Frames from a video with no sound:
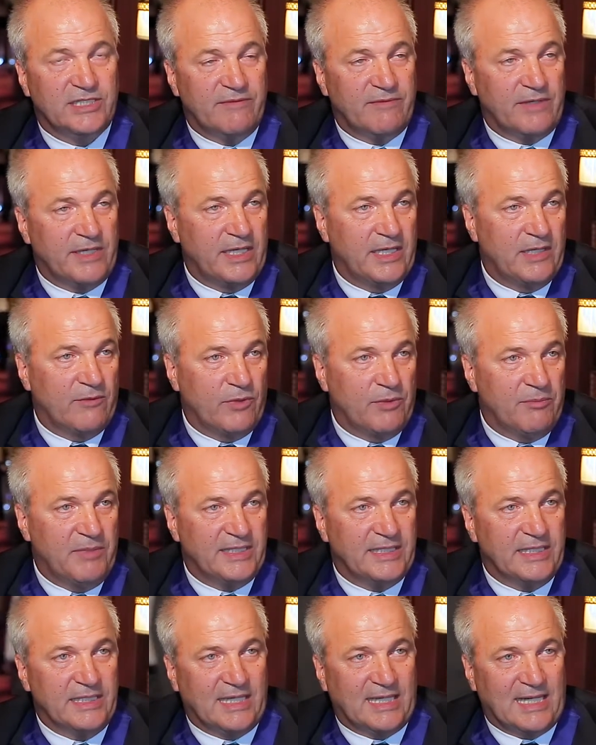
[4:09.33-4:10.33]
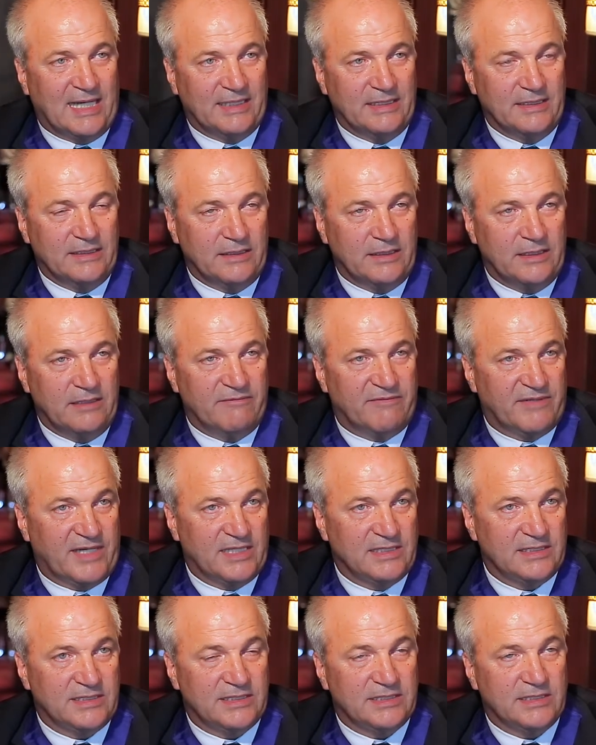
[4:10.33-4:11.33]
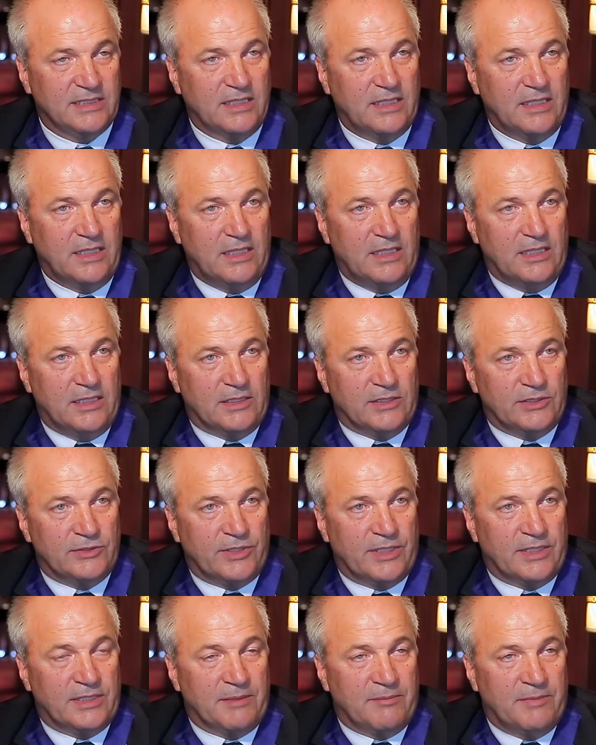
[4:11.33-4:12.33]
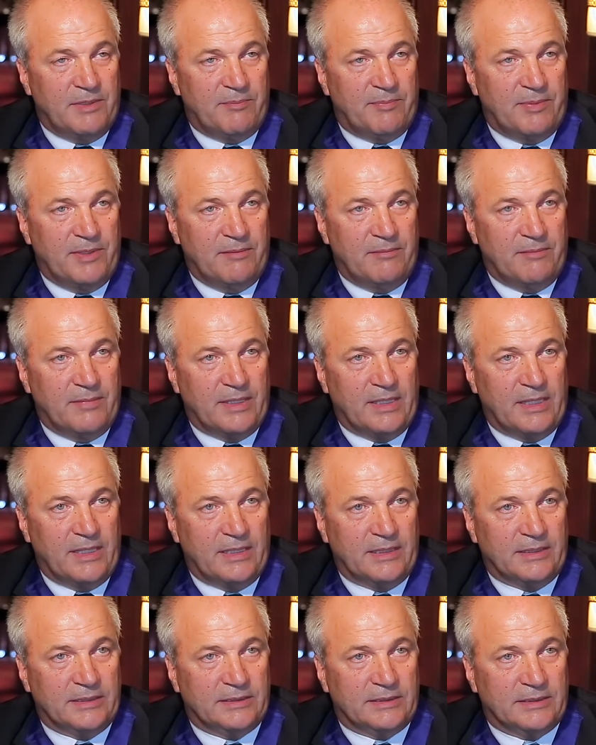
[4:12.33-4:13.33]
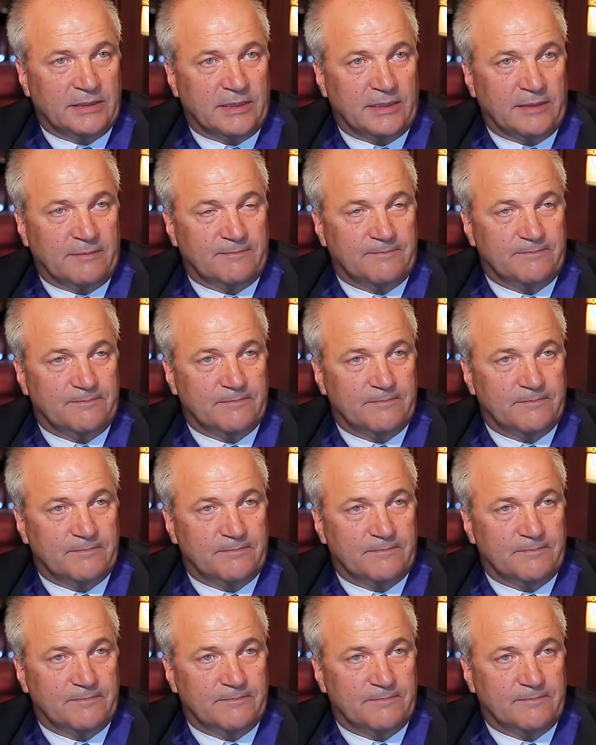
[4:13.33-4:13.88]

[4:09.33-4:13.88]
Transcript: Every year we meet in Cannes, in France, during the MIPIM. And uh,